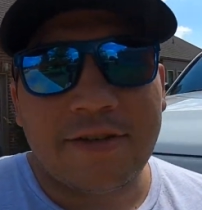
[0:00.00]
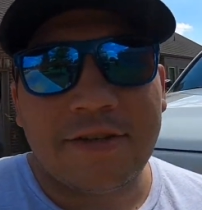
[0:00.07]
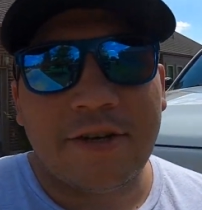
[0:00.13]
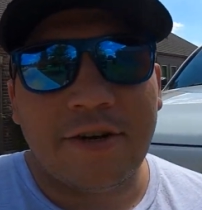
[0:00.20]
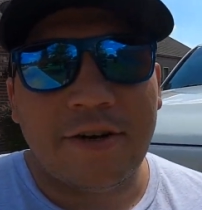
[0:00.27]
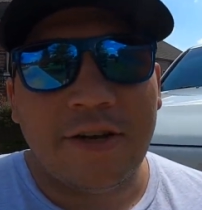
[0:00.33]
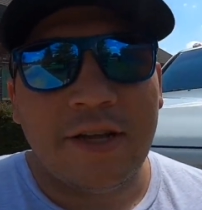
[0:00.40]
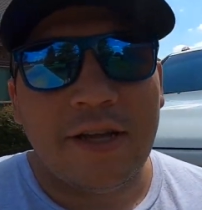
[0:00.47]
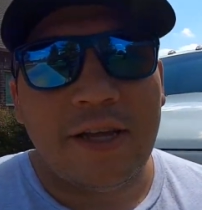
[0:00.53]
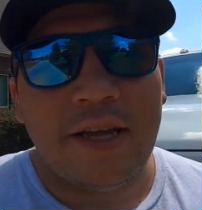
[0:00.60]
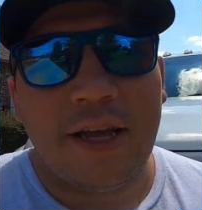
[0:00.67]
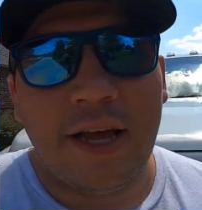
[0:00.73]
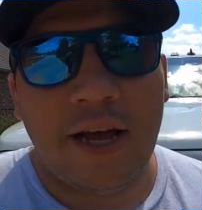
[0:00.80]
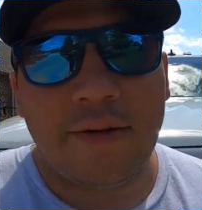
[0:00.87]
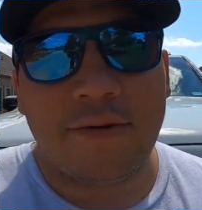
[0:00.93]
So
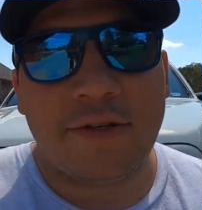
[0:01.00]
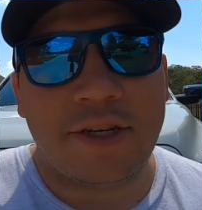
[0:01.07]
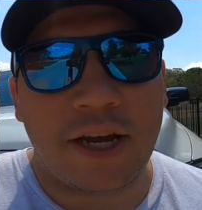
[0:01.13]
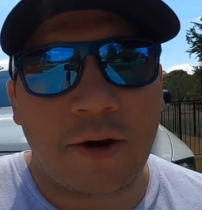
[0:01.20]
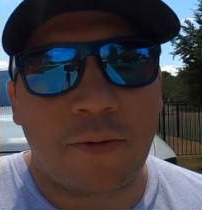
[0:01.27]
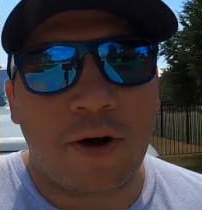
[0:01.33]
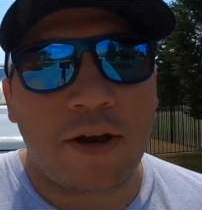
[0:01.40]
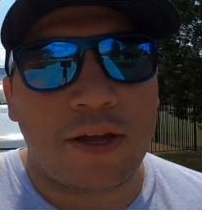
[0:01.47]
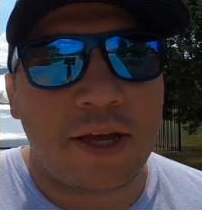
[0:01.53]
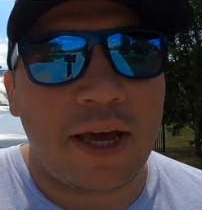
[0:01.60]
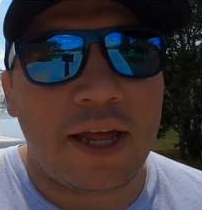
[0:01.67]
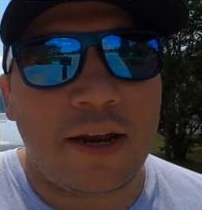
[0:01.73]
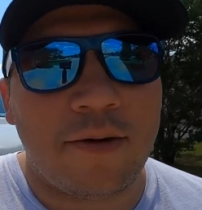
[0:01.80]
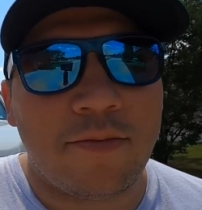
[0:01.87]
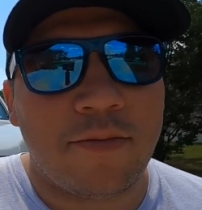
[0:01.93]
just taking a while to
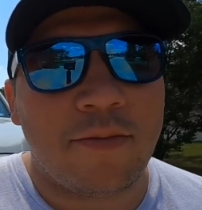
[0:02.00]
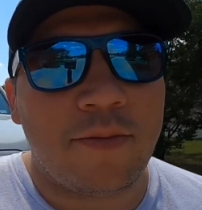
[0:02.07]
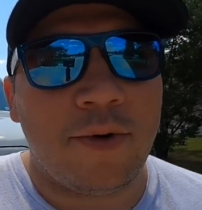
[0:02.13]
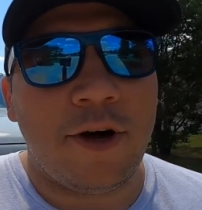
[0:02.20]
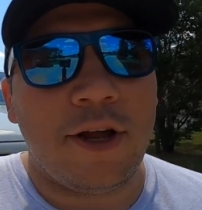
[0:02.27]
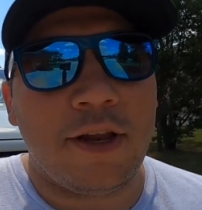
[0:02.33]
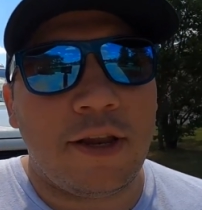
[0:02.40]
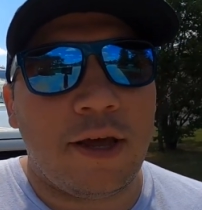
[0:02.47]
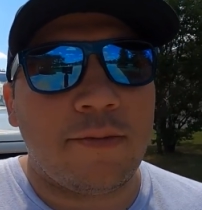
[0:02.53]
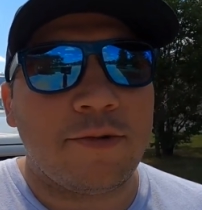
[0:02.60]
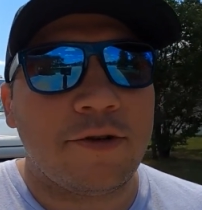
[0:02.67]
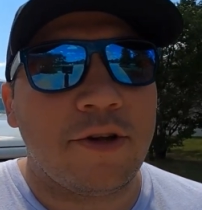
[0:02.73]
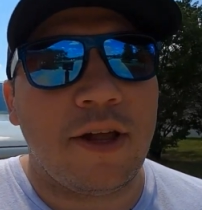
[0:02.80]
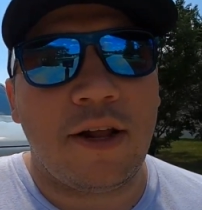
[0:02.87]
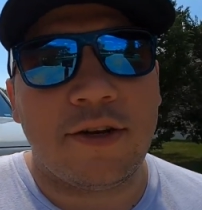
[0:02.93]
get them, but I'm
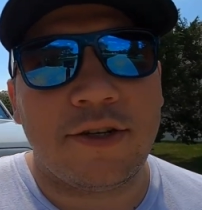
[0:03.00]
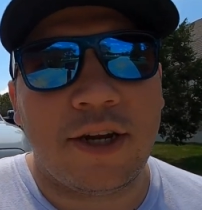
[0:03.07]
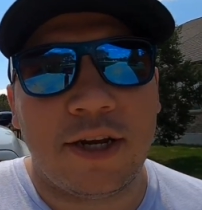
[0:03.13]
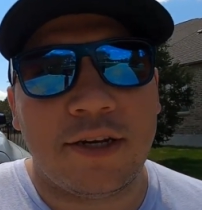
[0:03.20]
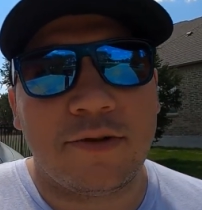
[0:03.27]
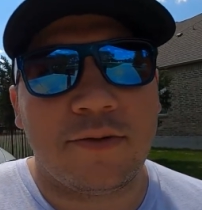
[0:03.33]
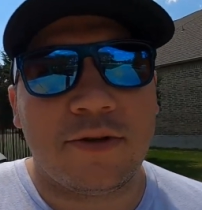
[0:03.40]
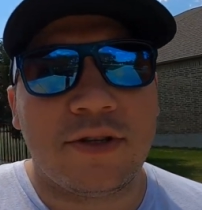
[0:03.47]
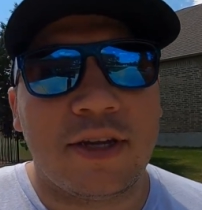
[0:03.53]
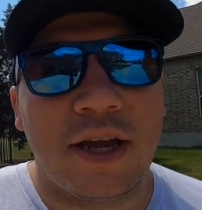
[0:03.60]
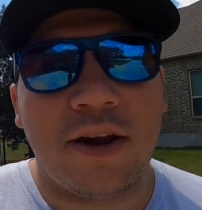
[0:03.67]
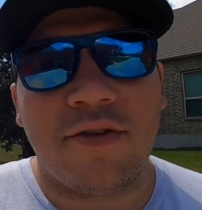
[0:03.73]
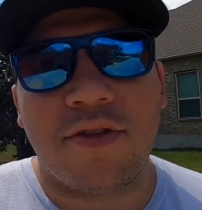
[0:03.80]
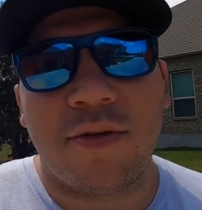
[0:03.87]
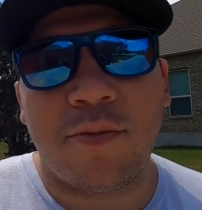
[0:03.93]
sure that'll change once they
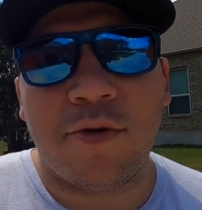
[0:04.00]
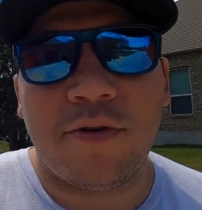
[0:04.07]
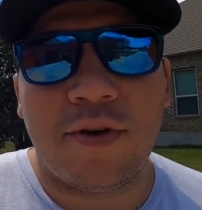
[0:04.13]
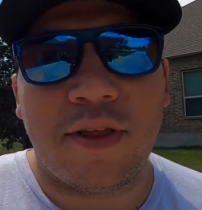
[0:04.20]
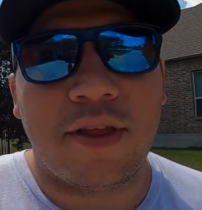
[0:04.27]
get everything moved.